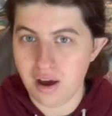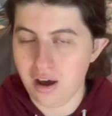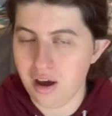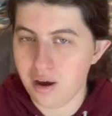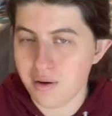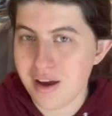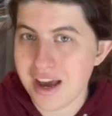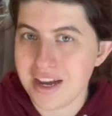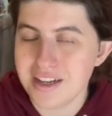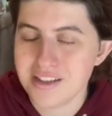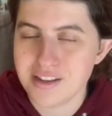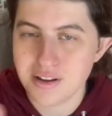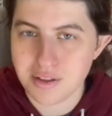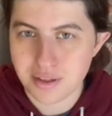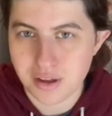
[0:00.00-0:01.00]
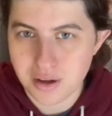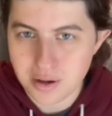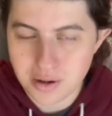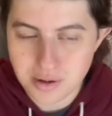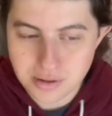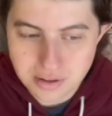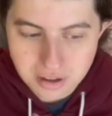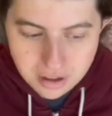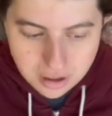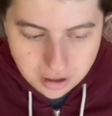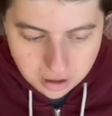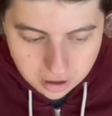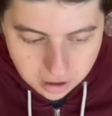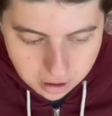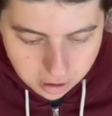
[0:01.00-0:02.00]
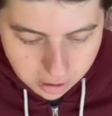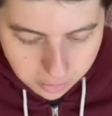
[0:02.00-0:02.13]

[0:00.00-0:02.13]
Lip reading: Okay, so those are